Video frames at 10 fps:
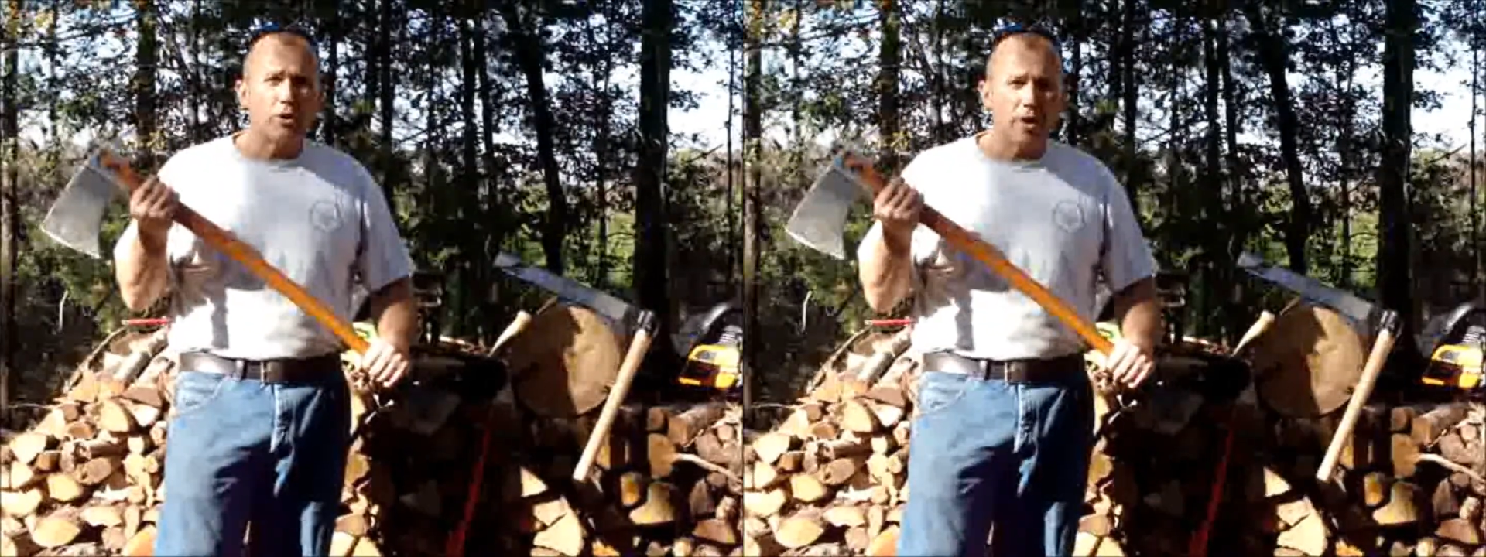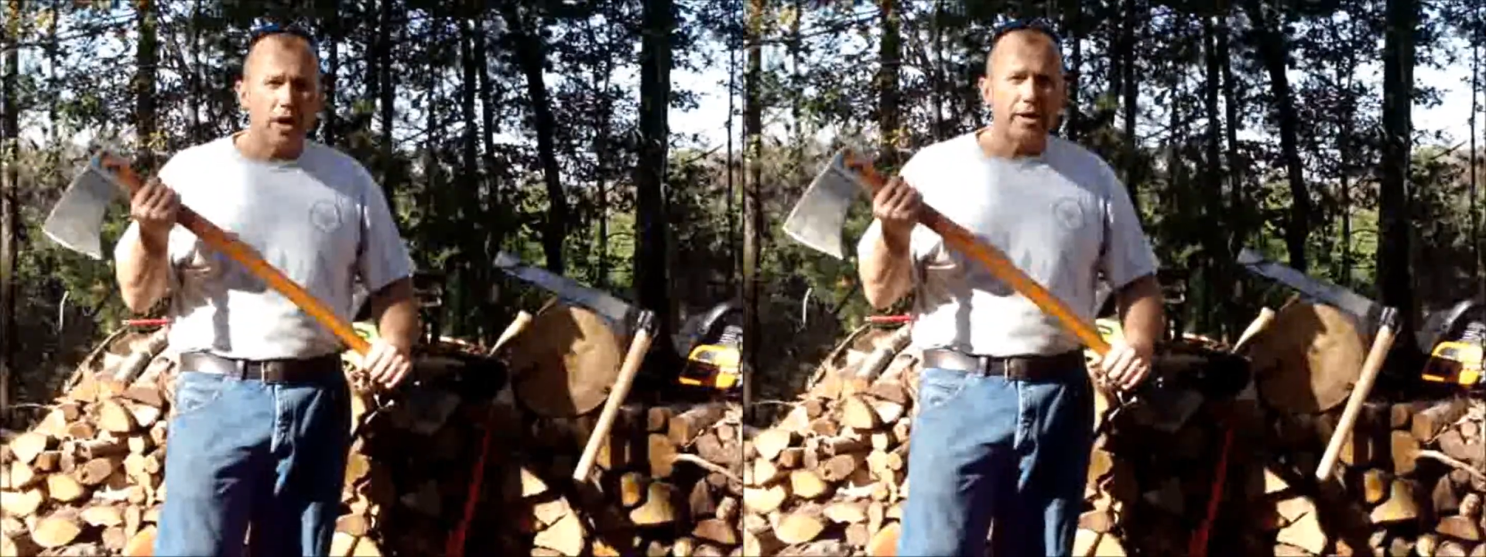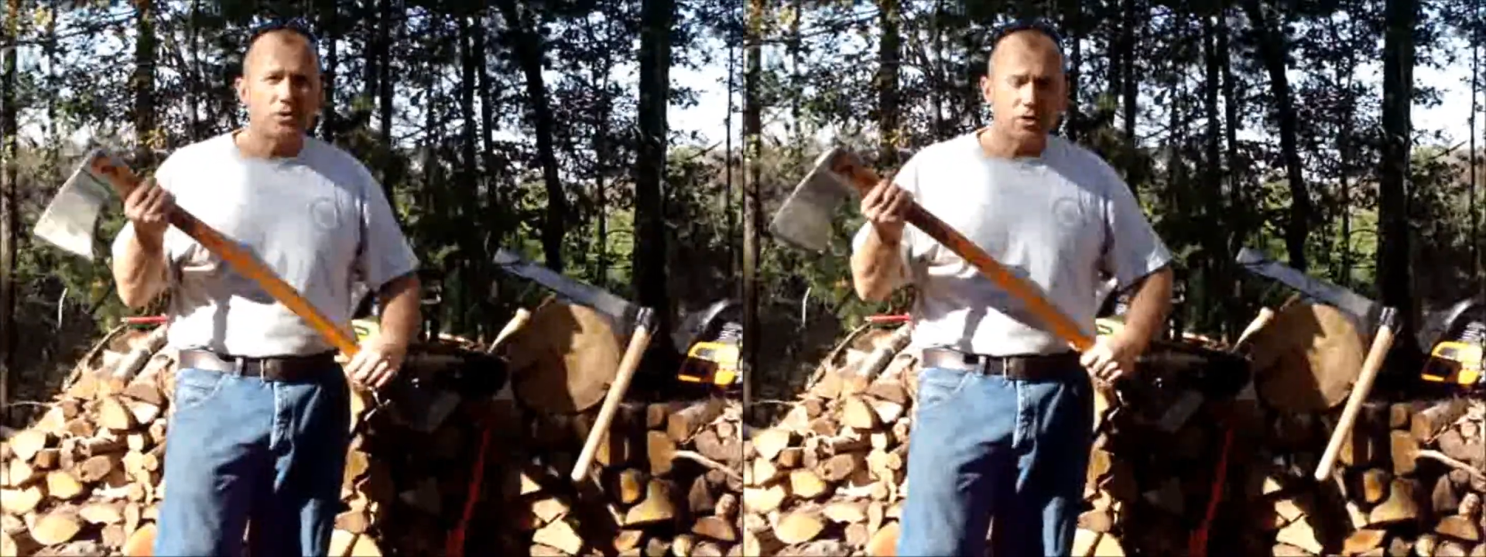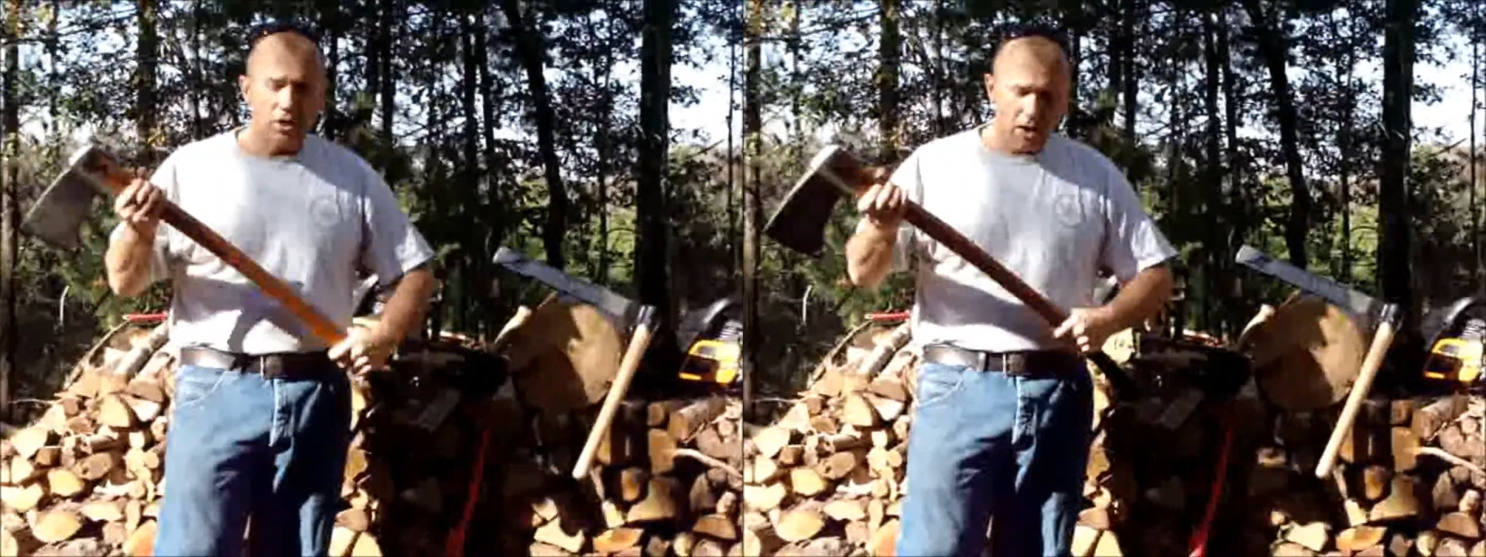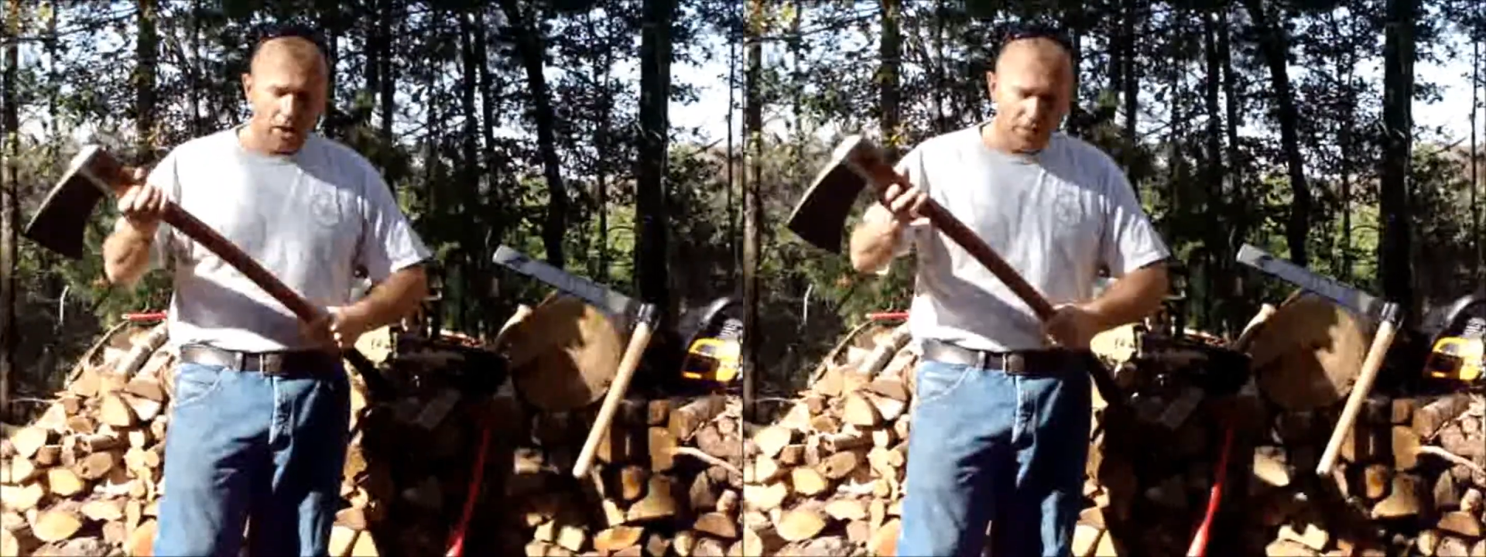correct
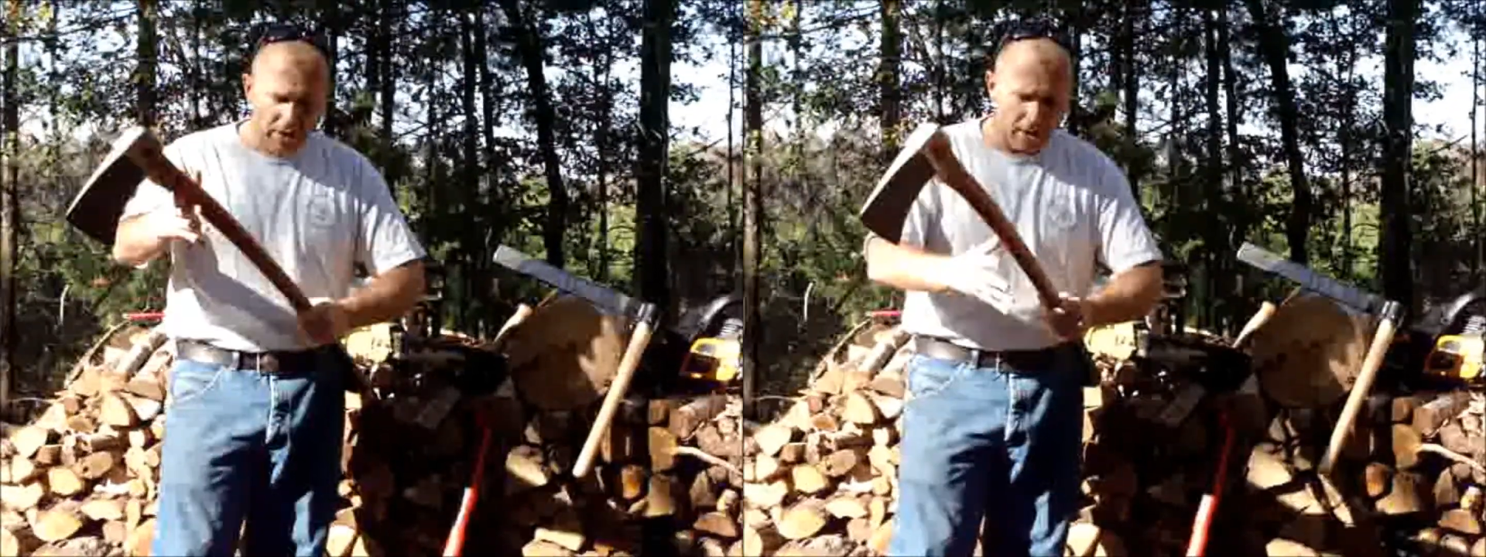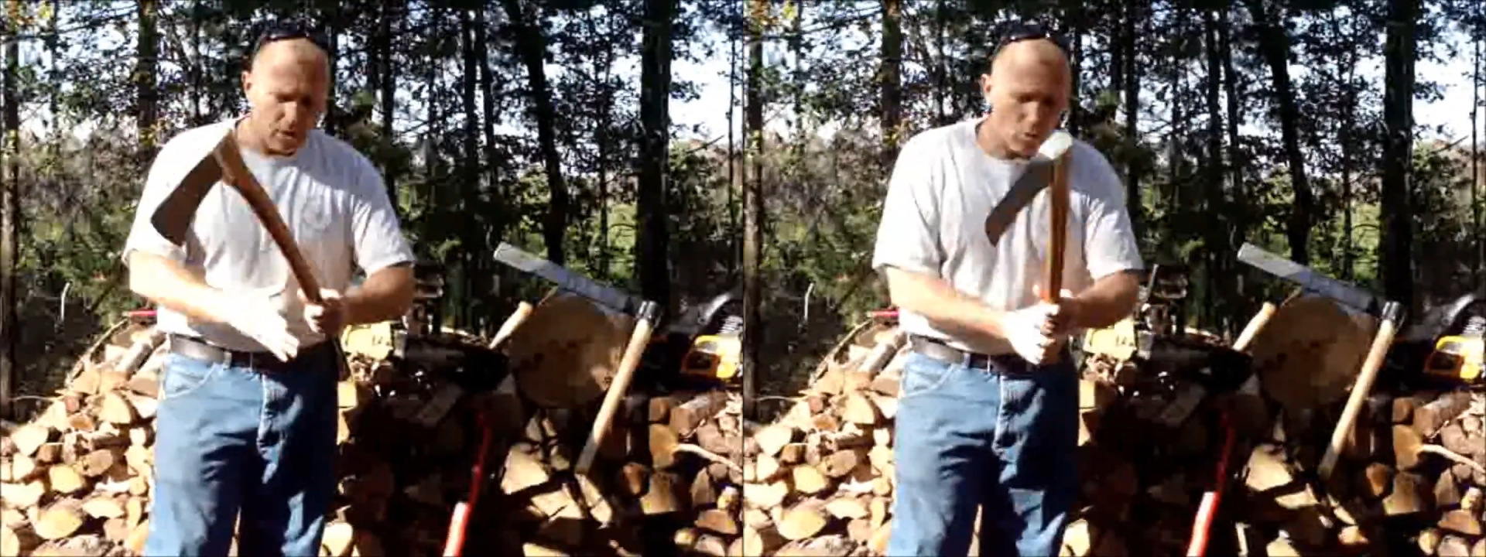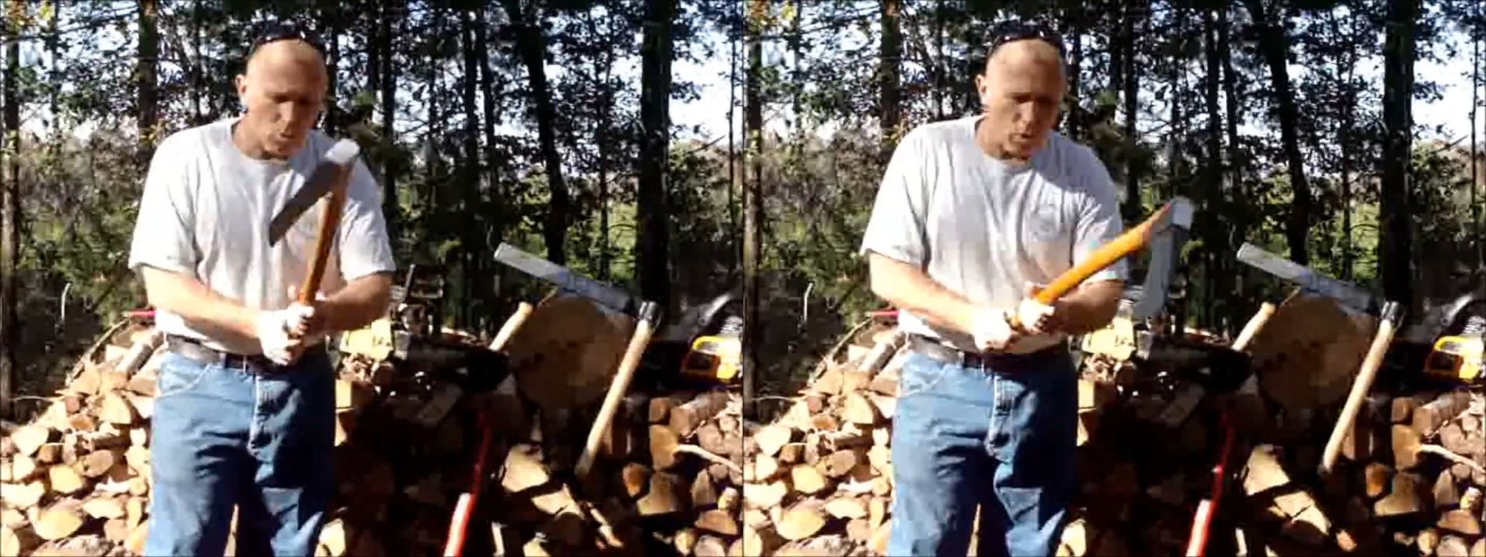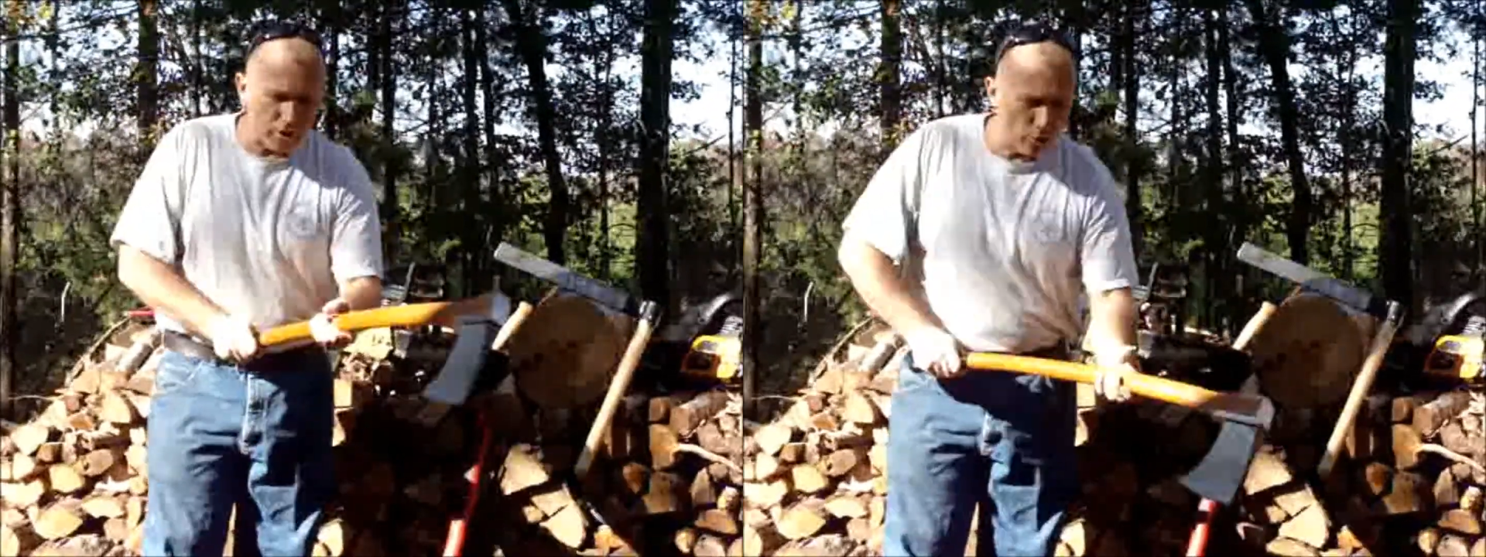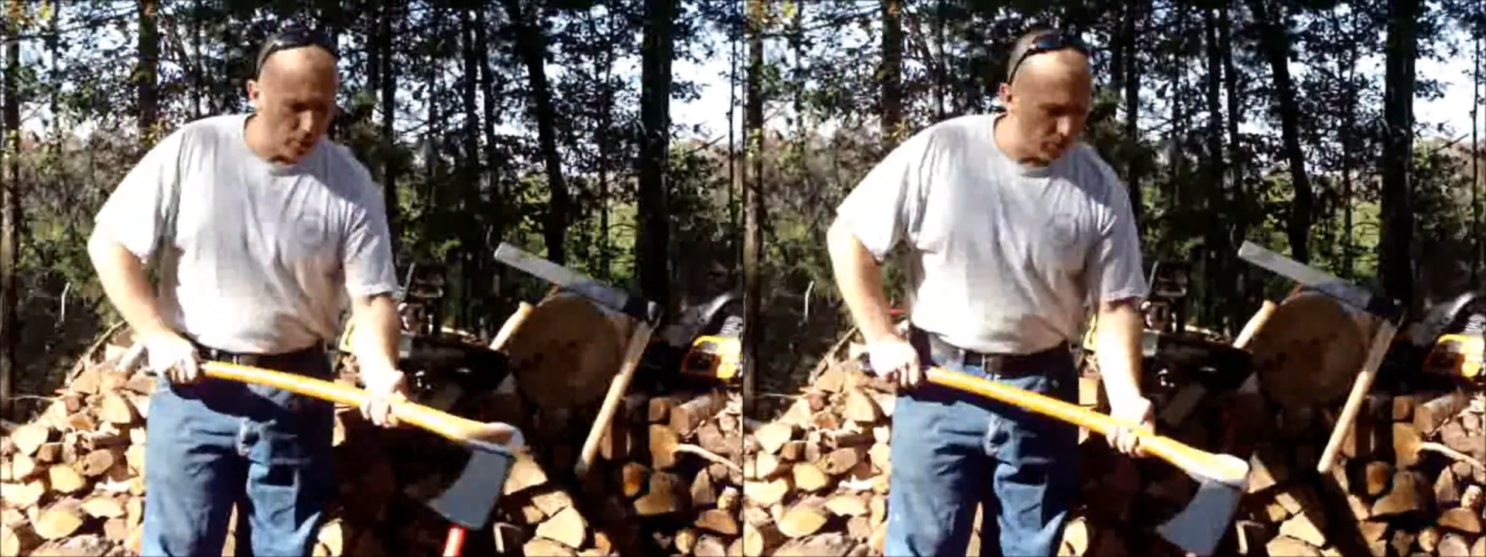that when
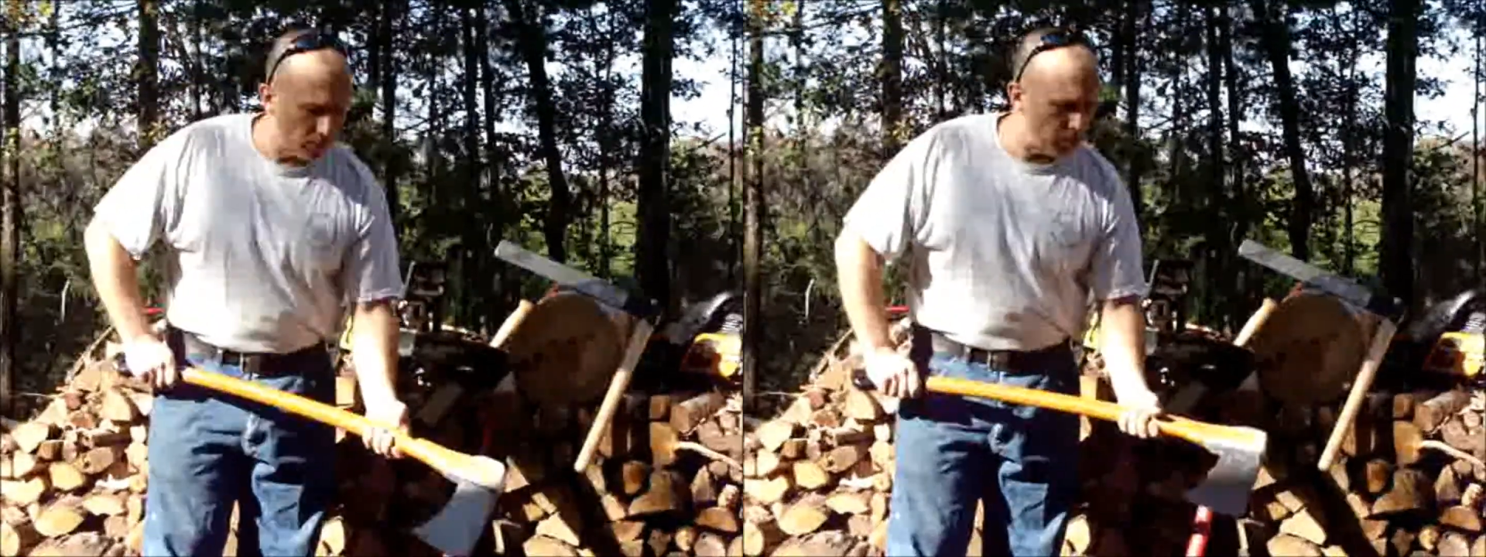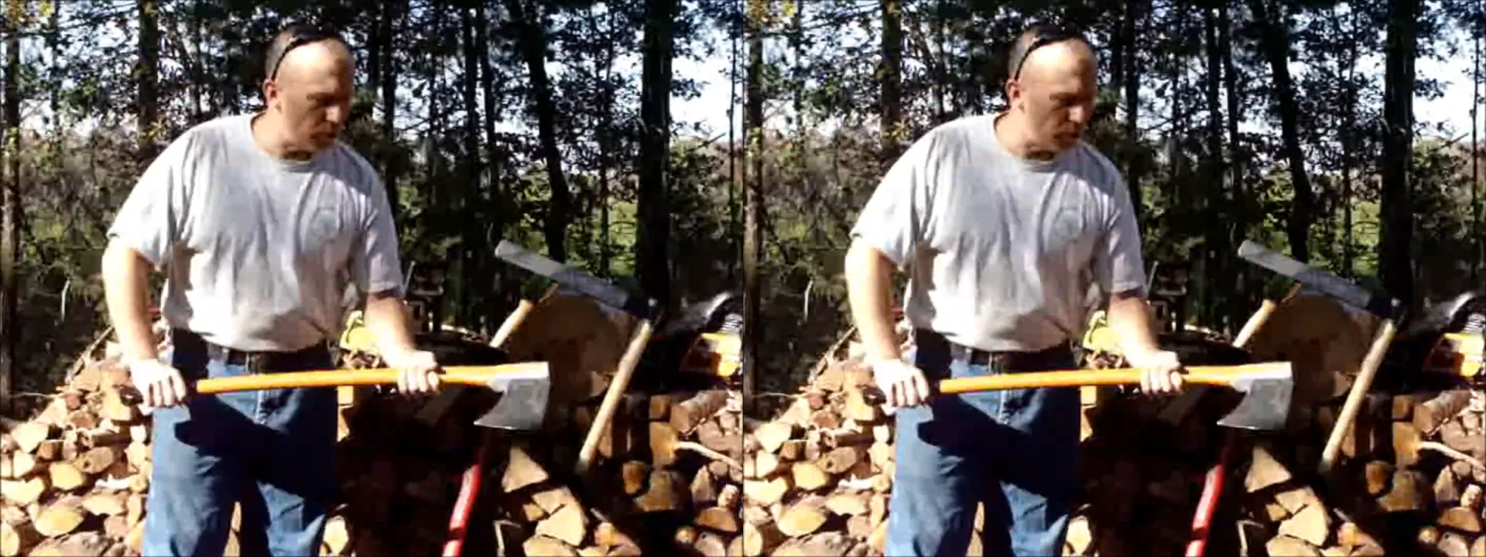you're